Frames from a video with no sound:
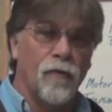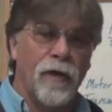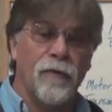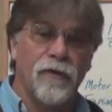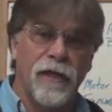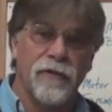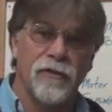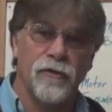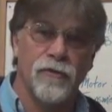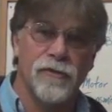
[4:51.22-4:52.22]
we will then
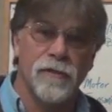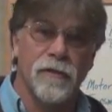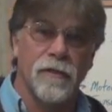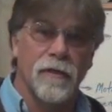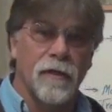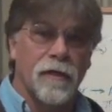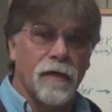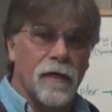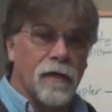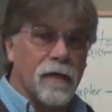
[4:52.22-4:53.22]
use
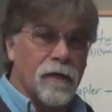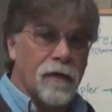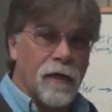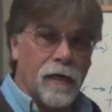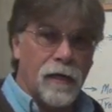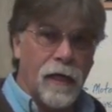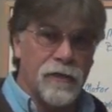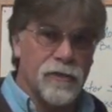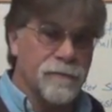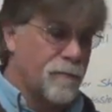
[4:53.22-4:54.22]
a
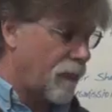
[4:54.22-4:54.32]
clutch.